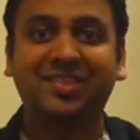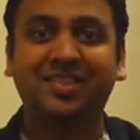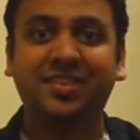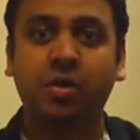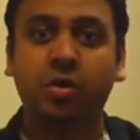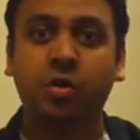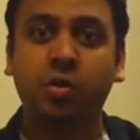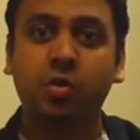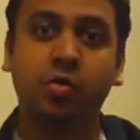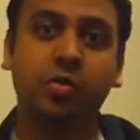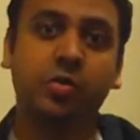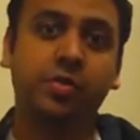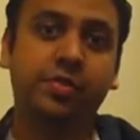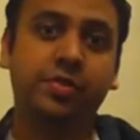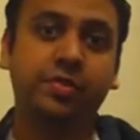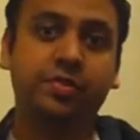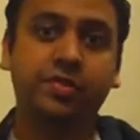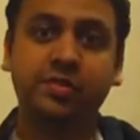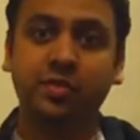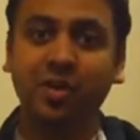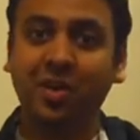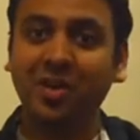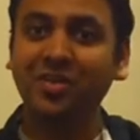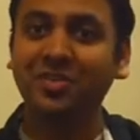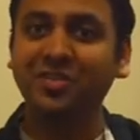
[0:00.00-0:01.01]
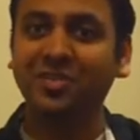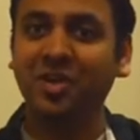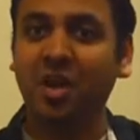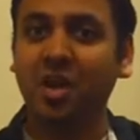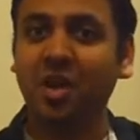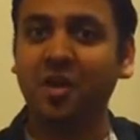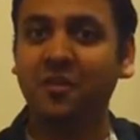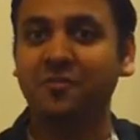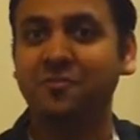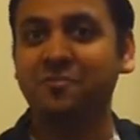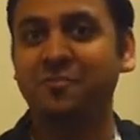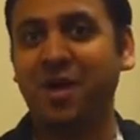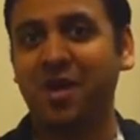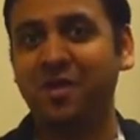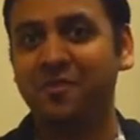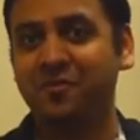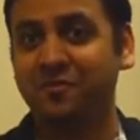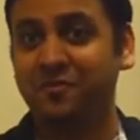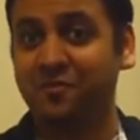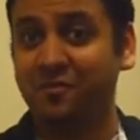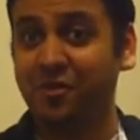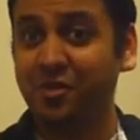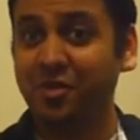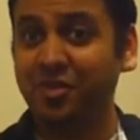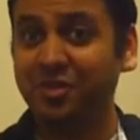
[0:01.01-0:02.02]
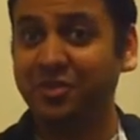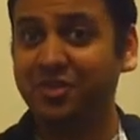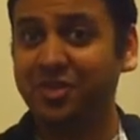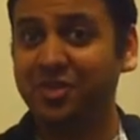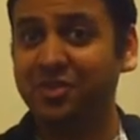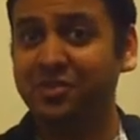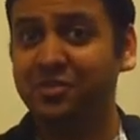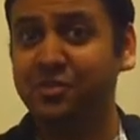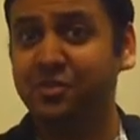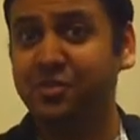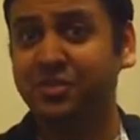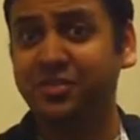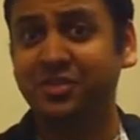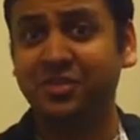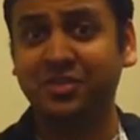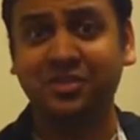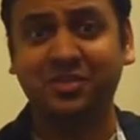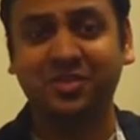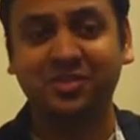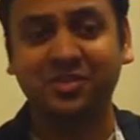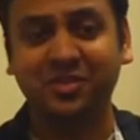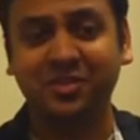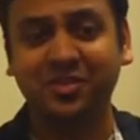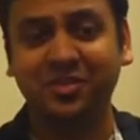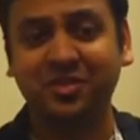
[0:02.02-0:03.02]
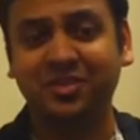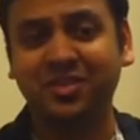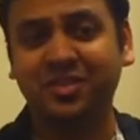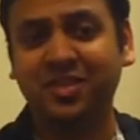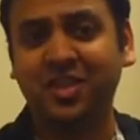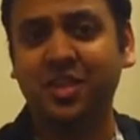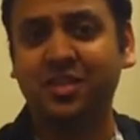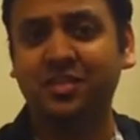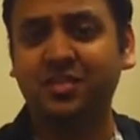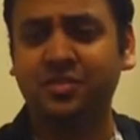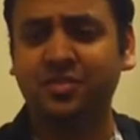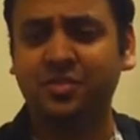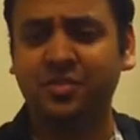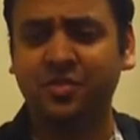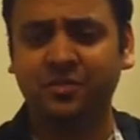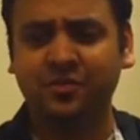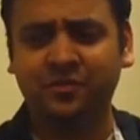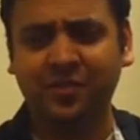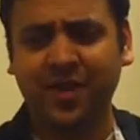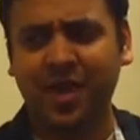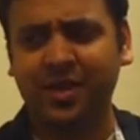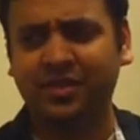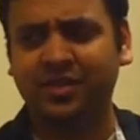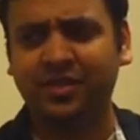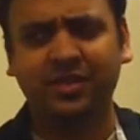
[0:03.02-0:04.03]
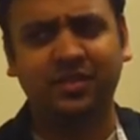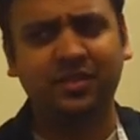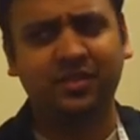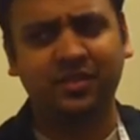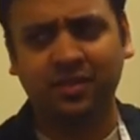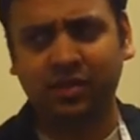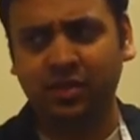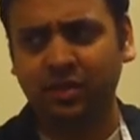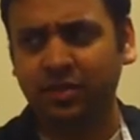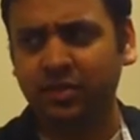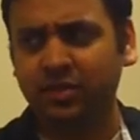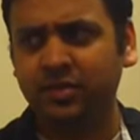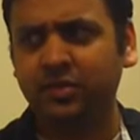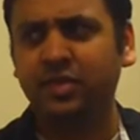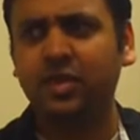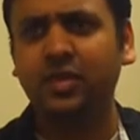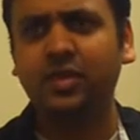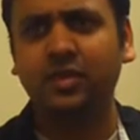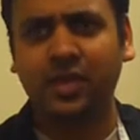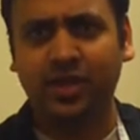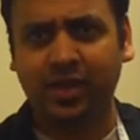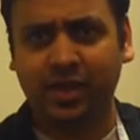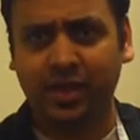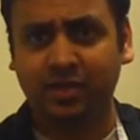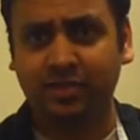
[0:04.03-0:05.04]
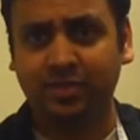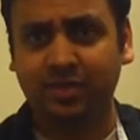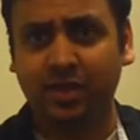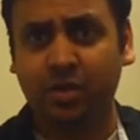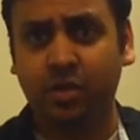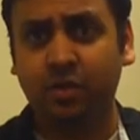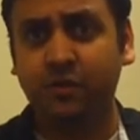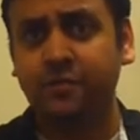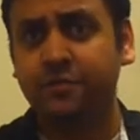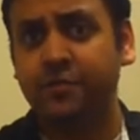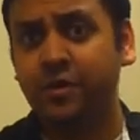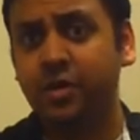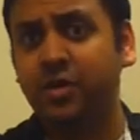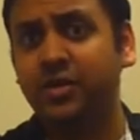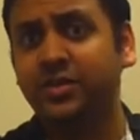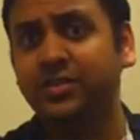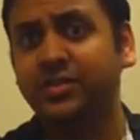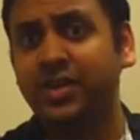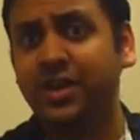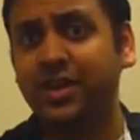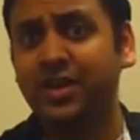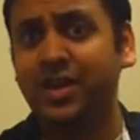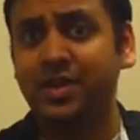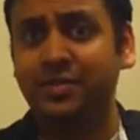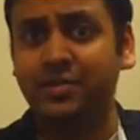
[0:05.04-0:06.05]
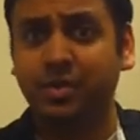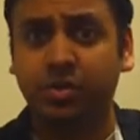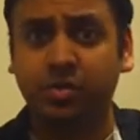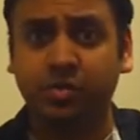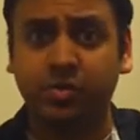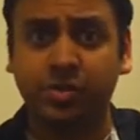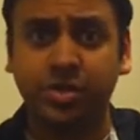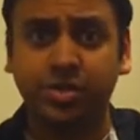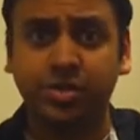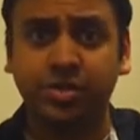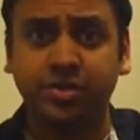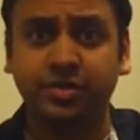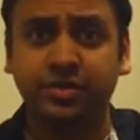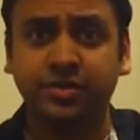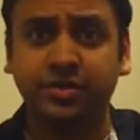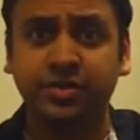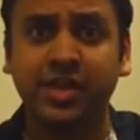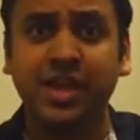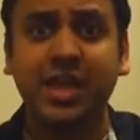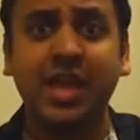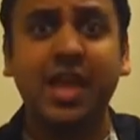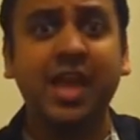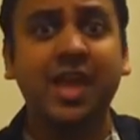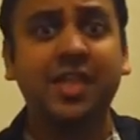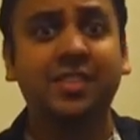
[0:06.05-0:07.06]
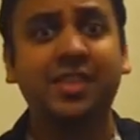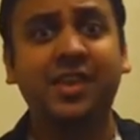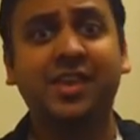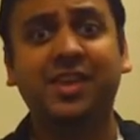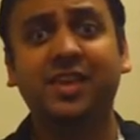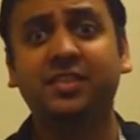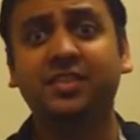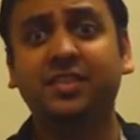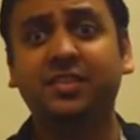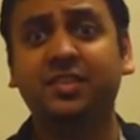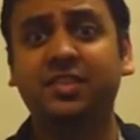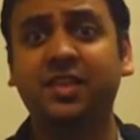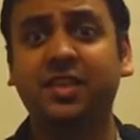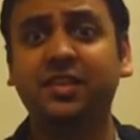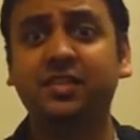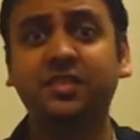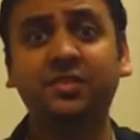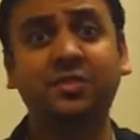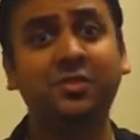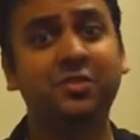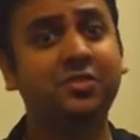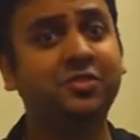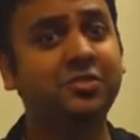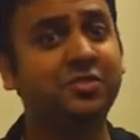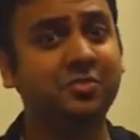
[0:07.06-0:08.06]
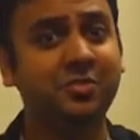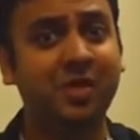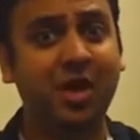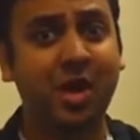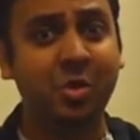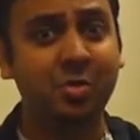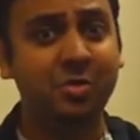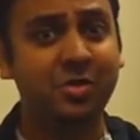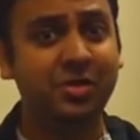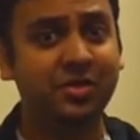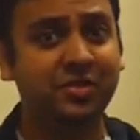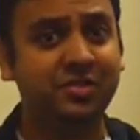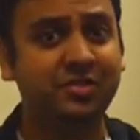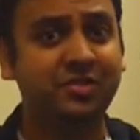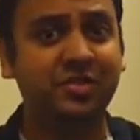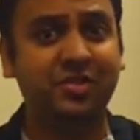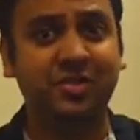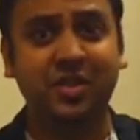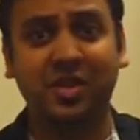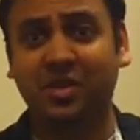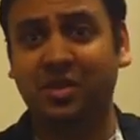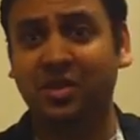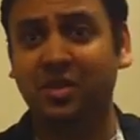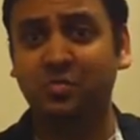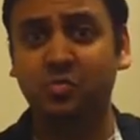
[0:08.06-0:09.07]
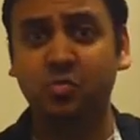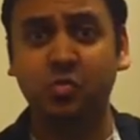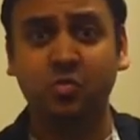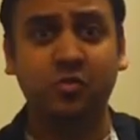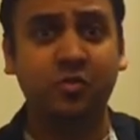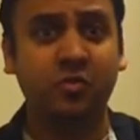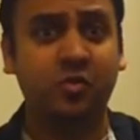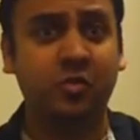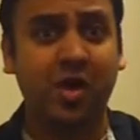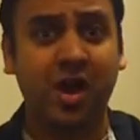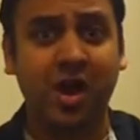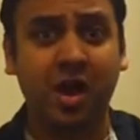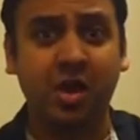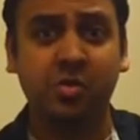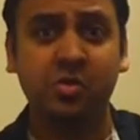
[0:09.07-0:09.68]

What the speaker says: And so this starts off by first introducing students to the fact that cells, like I said, are very dynamic creatures. They can sense their surroundings, they can move